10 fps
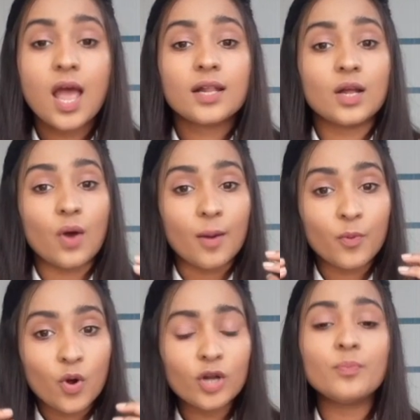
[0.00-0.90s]
Now, a
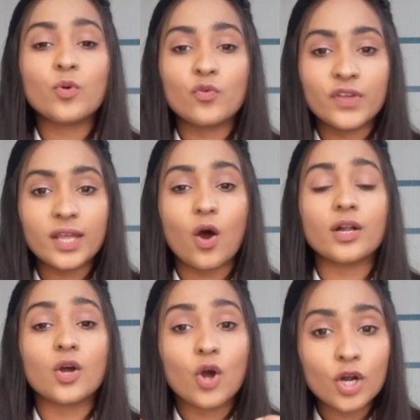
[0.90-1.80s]
good movie or a
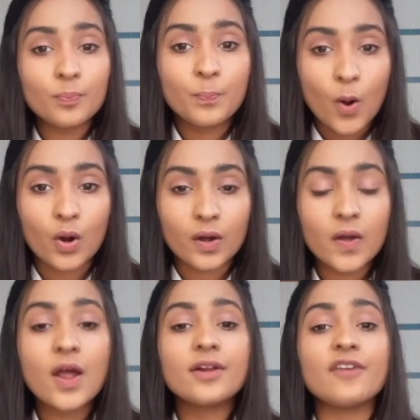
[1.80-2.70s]
good book
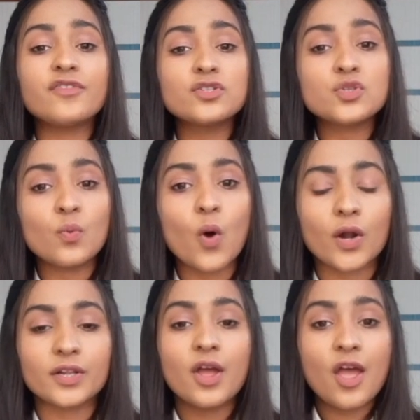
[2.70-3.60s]
refers to what?